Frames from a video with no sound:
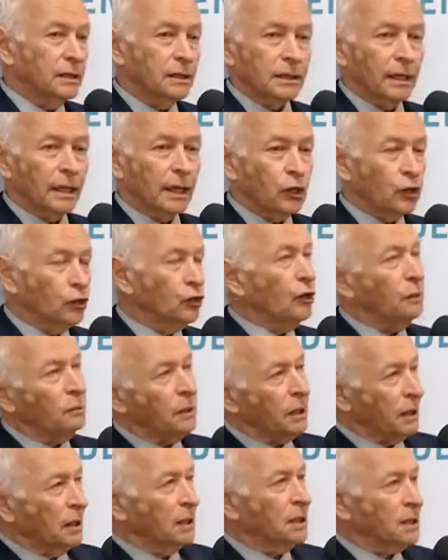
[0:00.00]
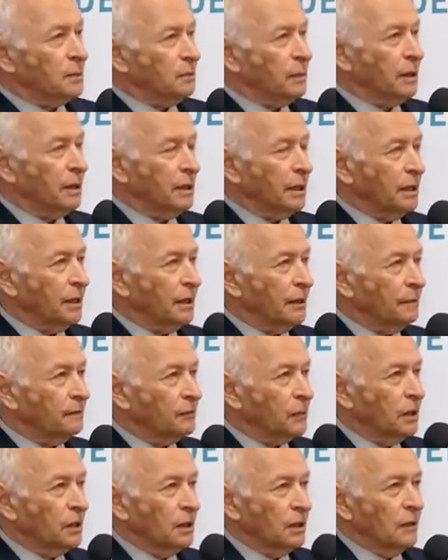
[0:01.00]
economically speaking,
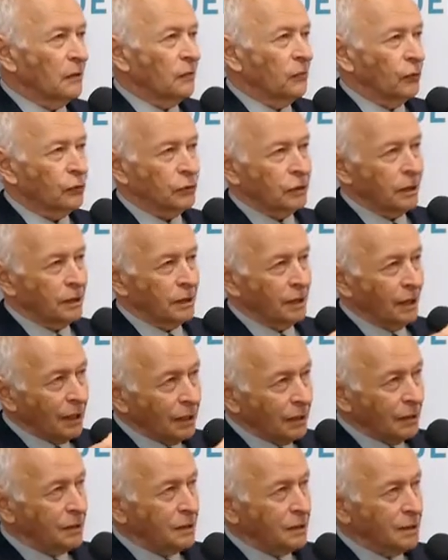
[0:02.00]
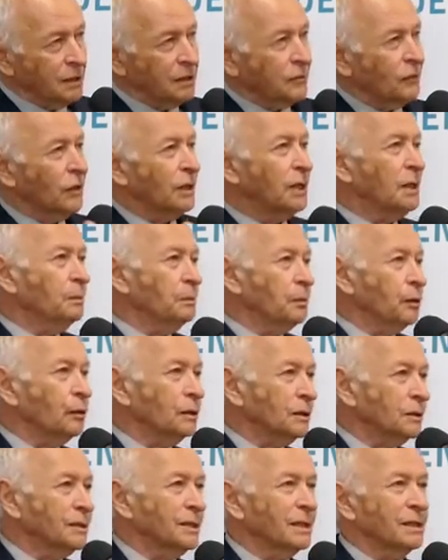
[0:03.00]
for the dentist, it's very
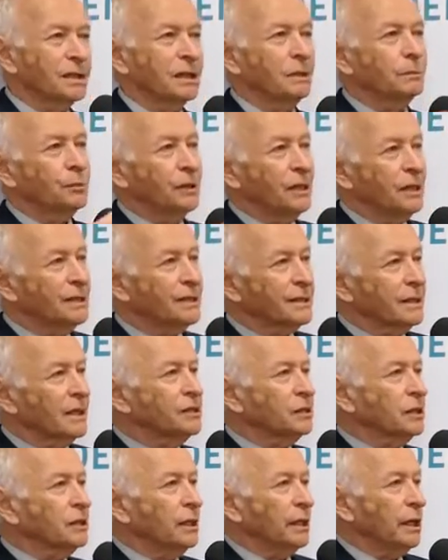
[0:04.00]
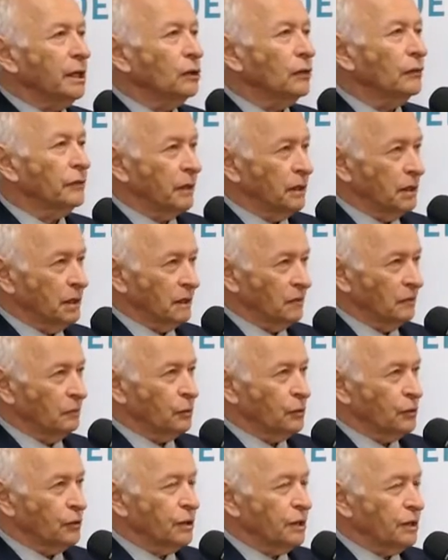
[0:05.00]
important that he brings such an innovative
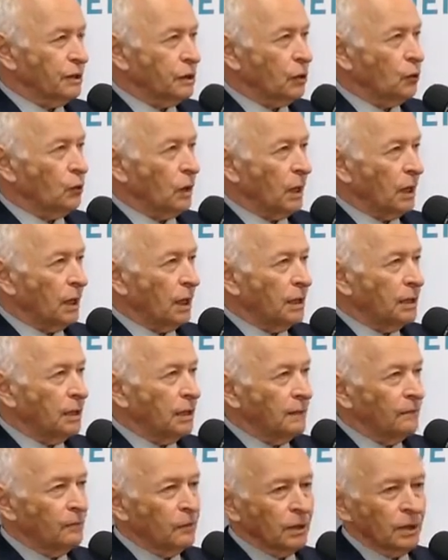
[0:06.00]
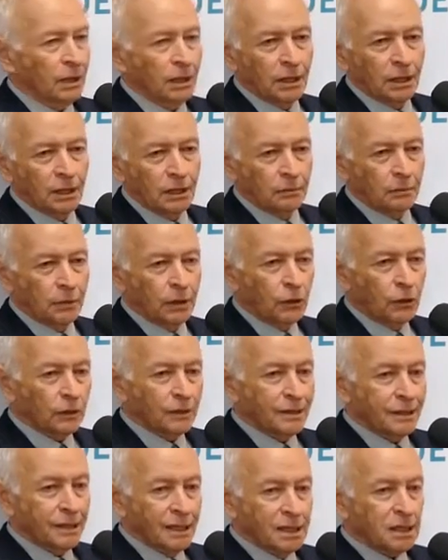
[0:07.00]
procedure. Why?
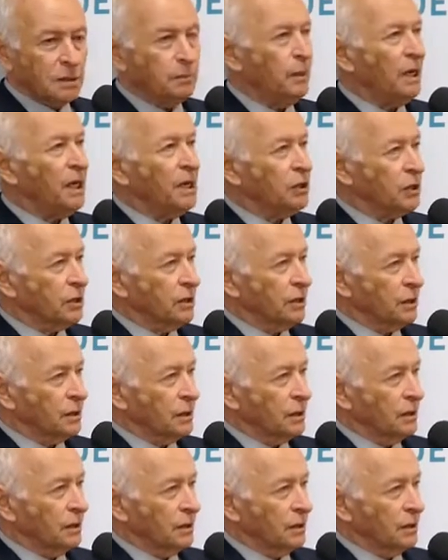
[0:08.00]
Because this patient